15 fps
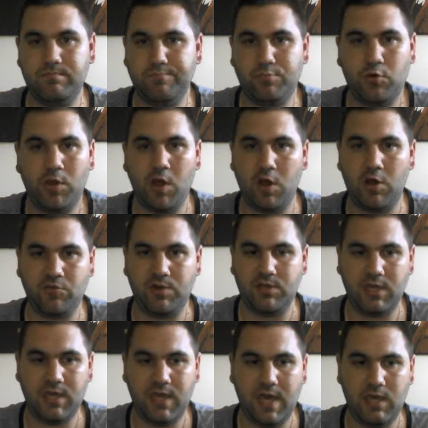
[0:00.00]
pre-ordering
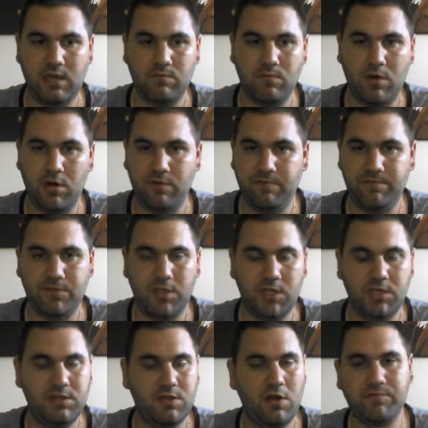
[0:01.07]
the game off
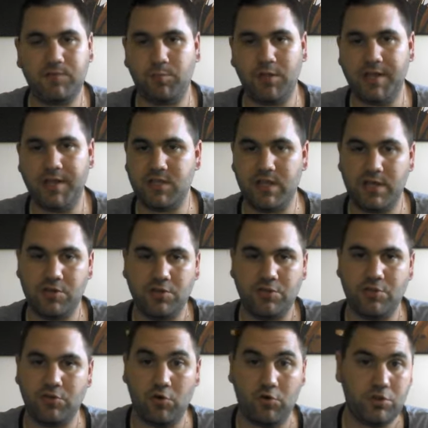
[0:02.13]
the off the PlayStation
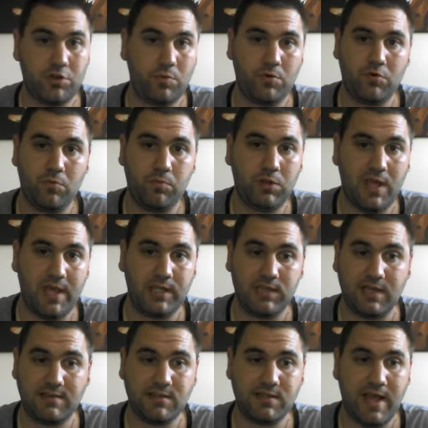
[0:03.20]
store so I could play
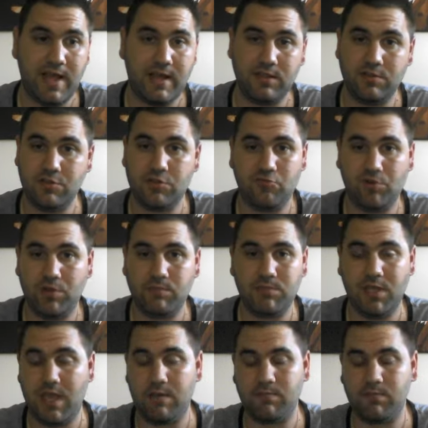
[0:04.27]
last night and stream the
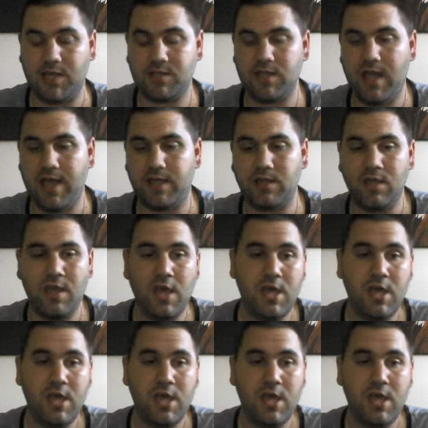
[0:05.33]
game last night.